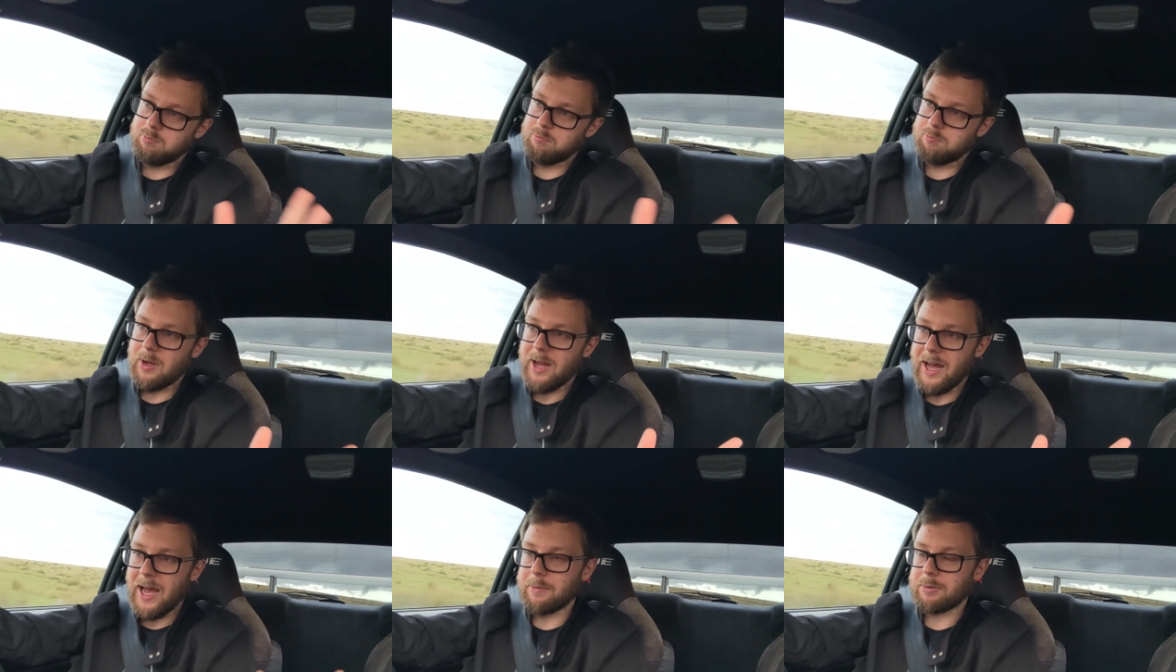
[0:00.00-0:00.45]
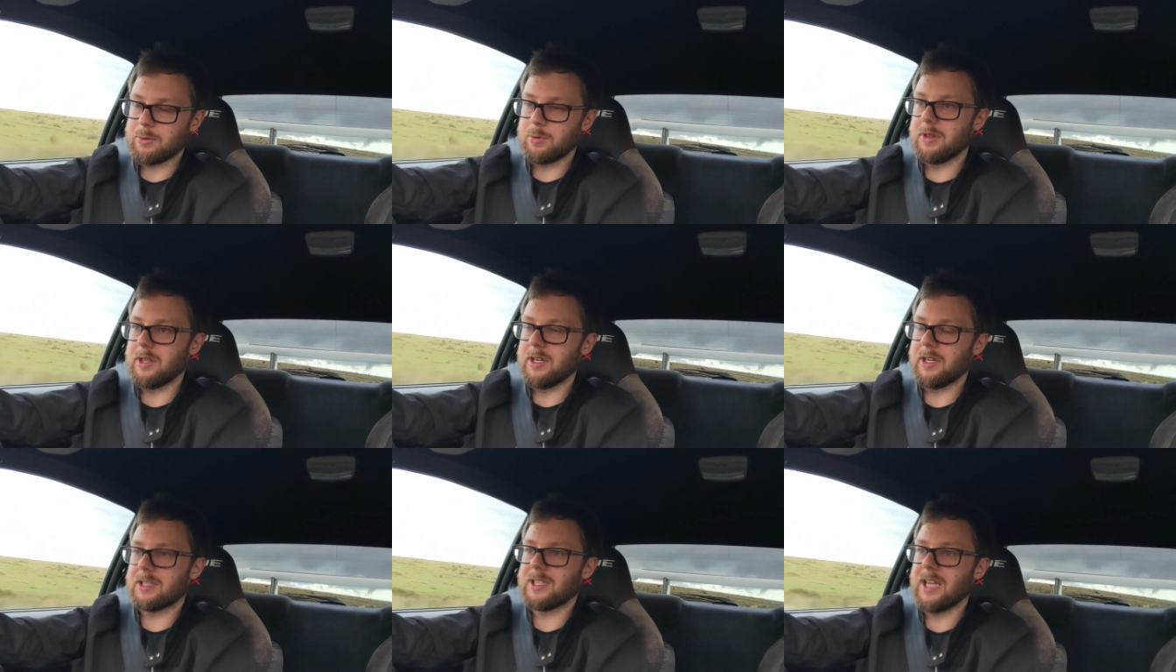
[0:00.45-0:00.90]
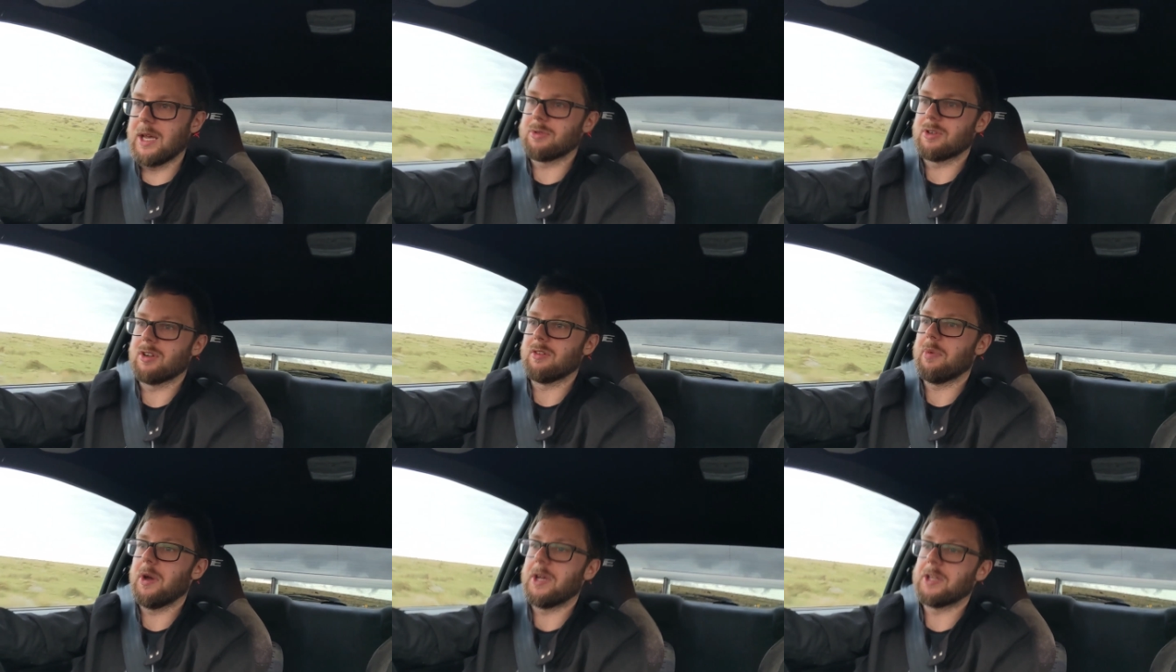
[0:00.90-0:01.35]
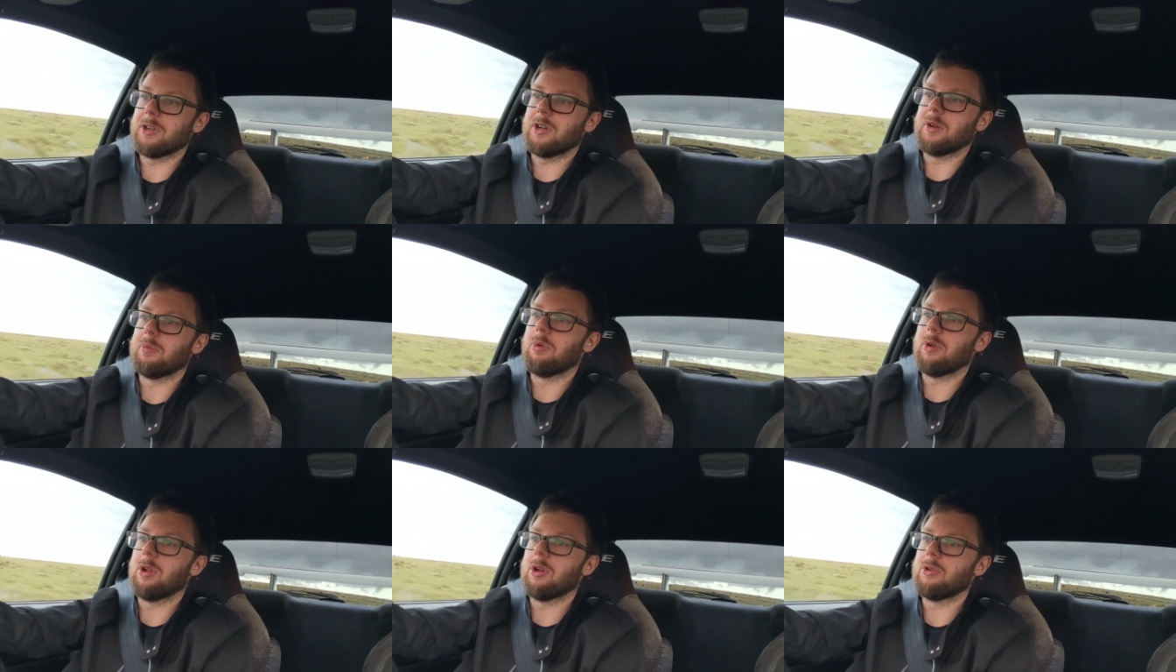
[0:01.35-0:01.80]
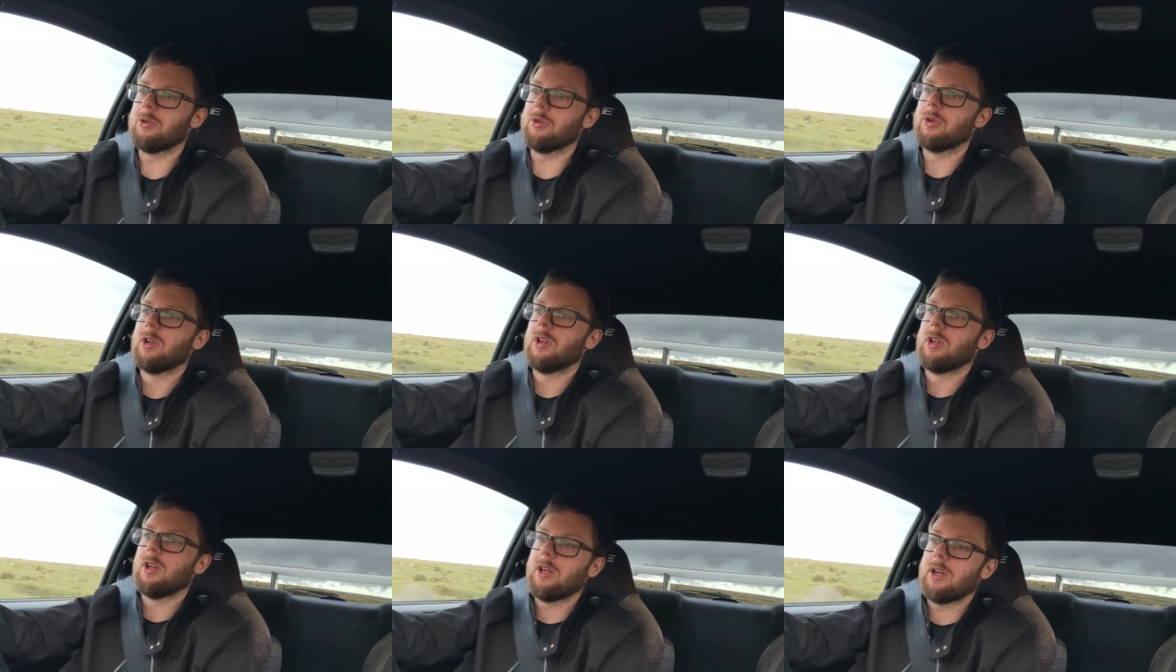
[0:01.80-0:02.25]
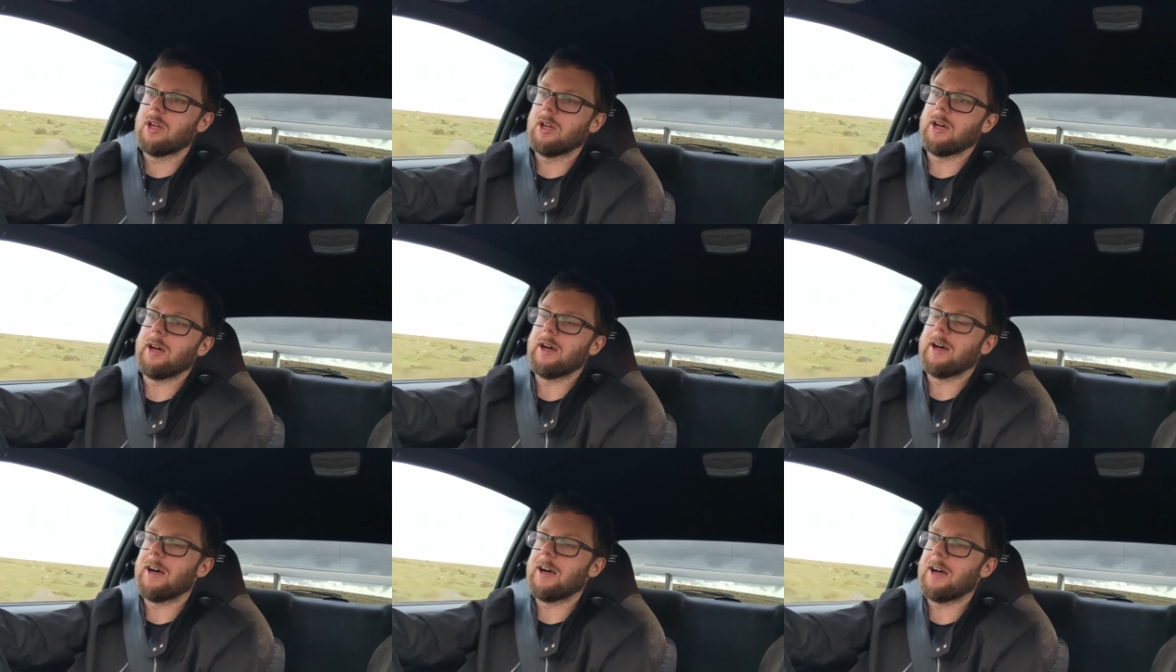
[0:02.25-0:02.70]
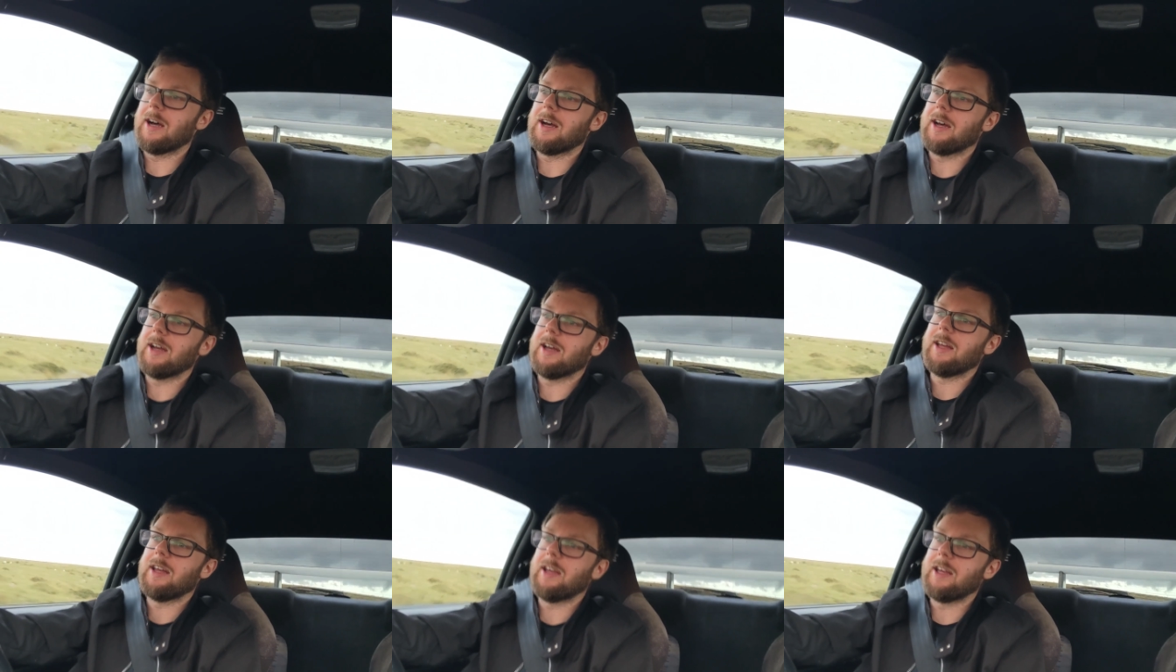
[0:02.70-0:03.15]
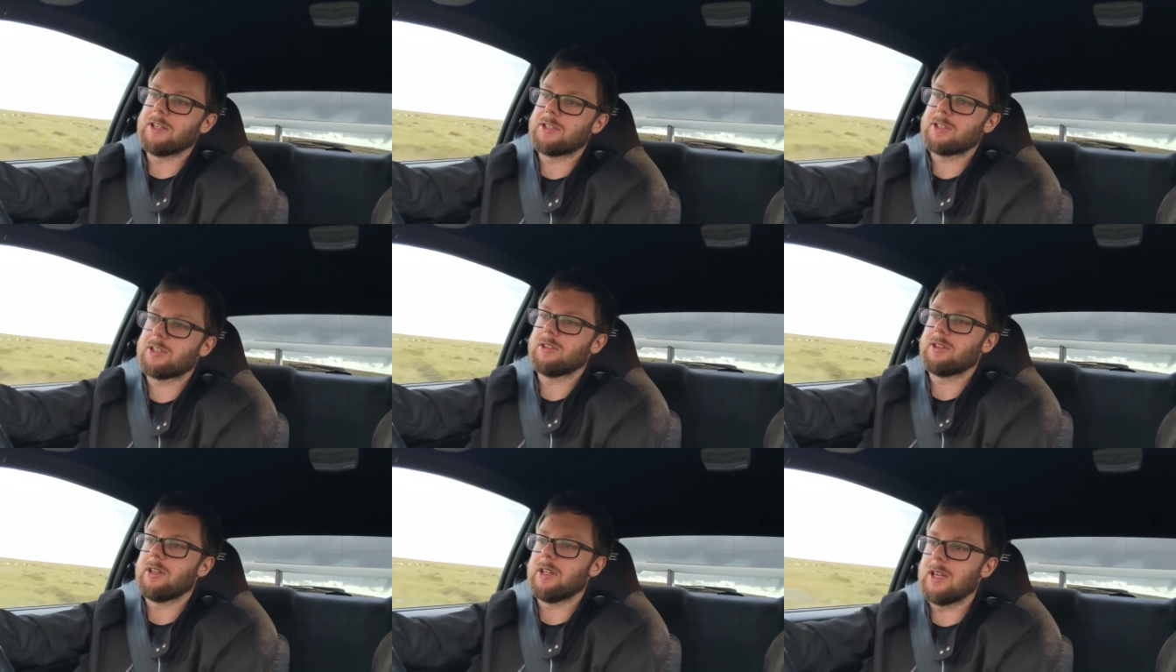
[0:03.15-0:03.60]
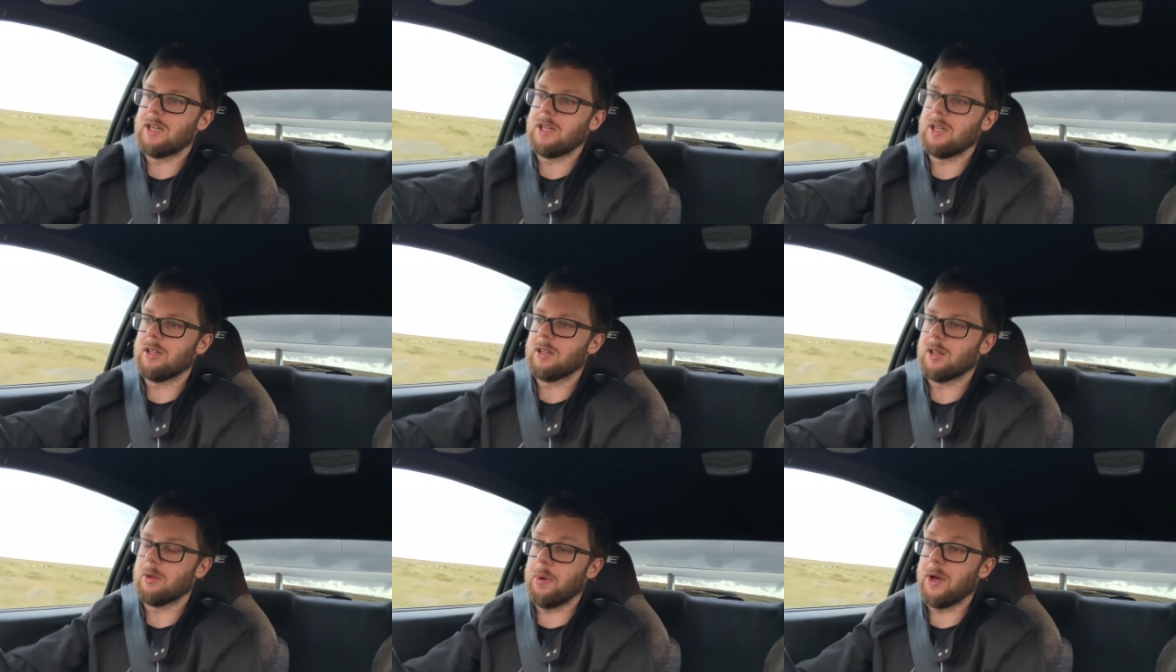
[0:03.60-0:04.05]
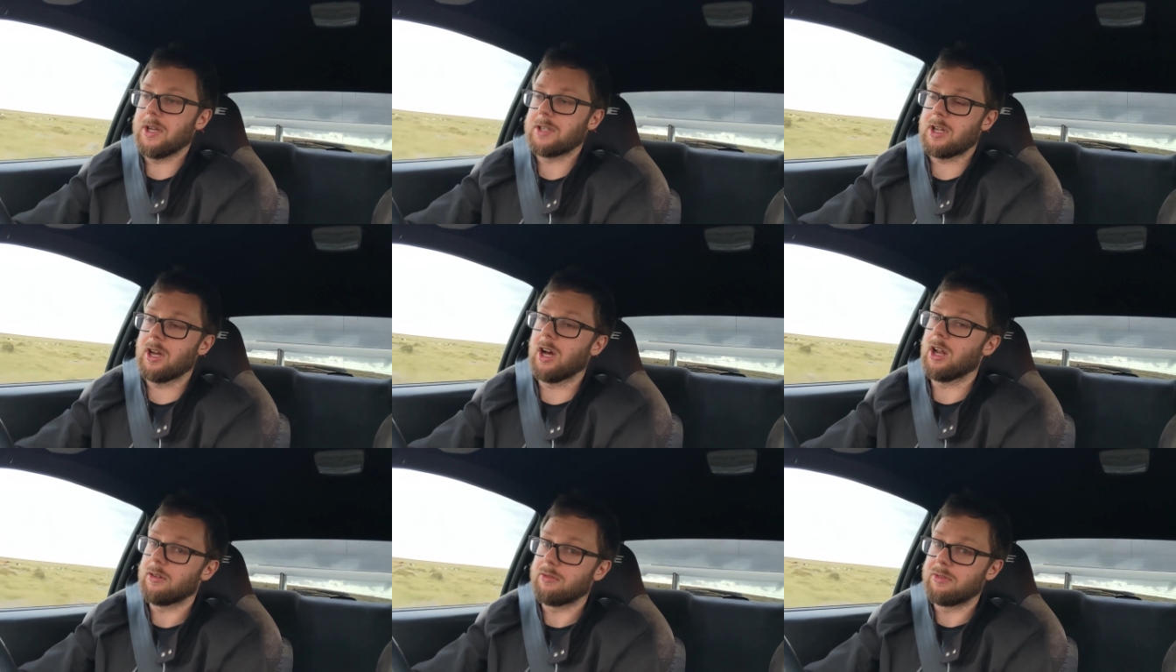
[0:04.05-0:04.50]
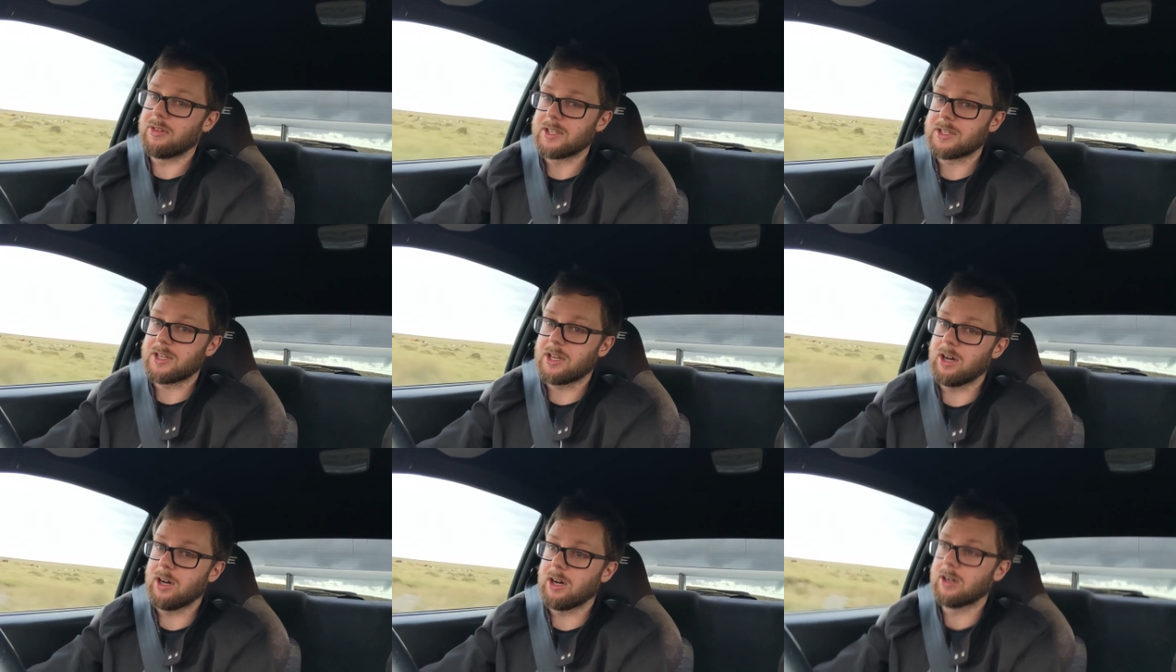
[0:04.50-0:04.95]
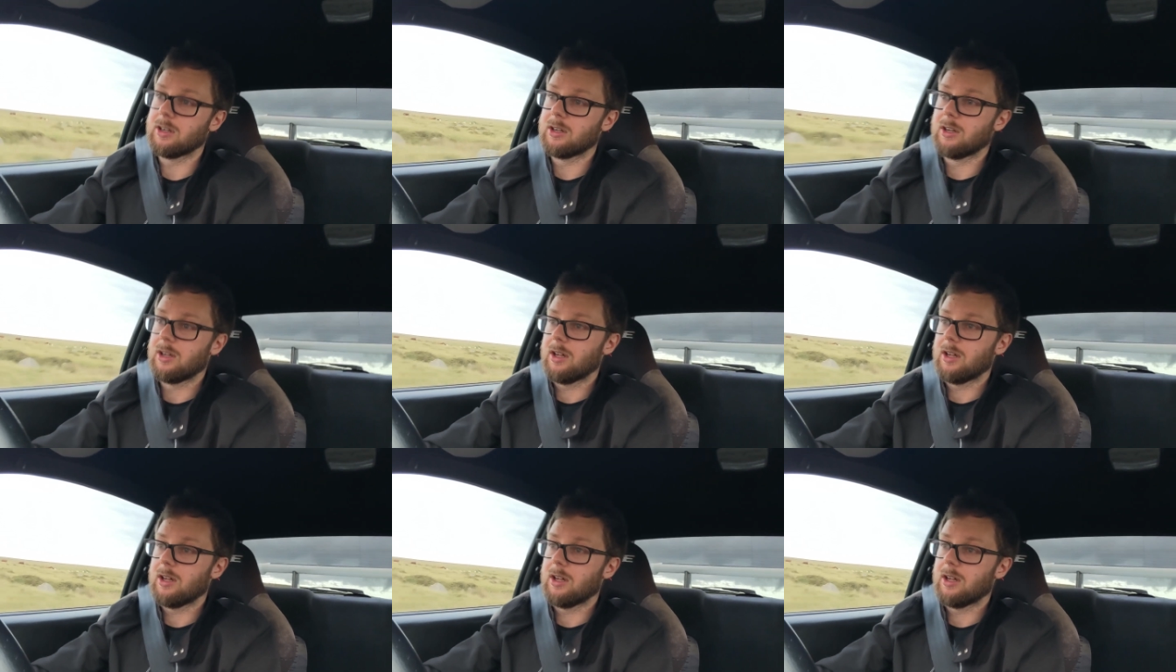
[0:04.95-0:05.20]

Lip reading: perhaps with the exception of Bayside Blue, it's the best colour for this car.